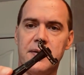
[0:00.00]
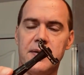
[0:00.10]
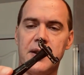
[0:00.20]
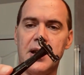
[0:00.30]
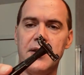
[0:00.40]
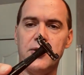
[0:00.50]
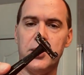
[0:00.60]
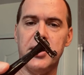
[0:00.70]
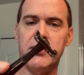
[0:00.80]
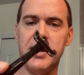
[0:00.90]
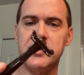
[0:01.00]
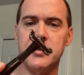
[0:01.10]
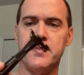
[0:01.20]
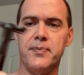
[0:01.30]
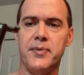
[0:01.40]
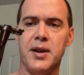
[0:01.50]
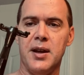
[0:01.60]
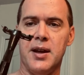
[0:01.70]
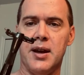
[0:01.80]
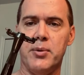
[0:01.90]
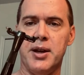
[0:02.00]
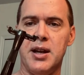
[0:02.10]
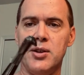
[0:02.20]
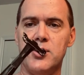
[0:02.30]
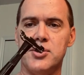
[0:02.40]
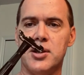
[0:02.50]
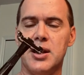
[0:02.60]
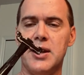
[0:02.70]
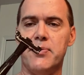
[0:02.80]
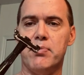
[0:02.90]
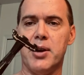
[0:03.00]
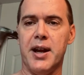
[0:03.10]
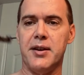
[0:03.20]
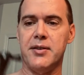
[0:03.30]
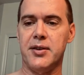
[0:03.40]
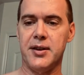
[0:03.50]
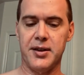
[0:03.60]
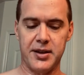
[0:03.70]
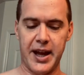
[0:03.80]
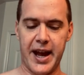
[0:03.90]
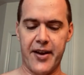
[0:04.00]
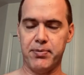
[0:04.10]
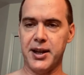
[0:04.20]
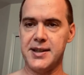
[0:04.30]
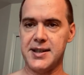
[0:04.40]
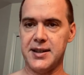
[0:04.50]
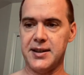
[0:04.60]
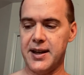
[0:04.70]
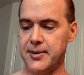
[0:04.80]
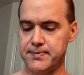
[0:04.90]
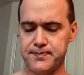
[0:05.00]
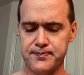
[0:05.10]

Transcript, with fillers: the leaf twig razor, and I went ahead and used Leaf brand, the half blades in that.